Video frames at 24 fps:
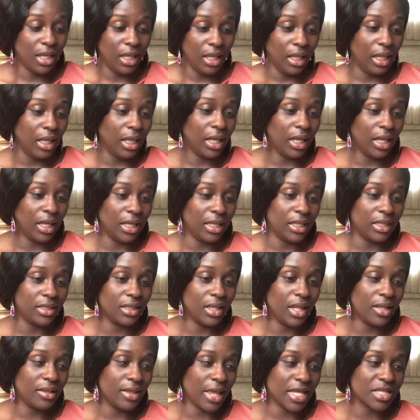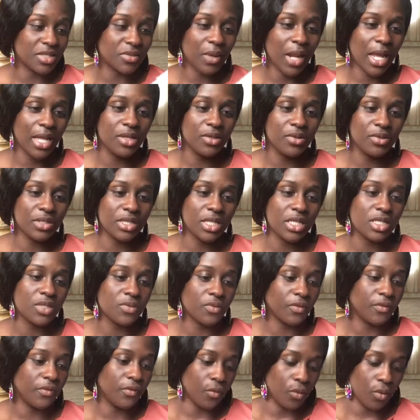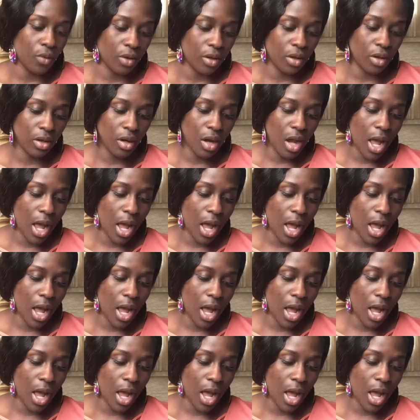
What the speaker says: And that's what I use this one for.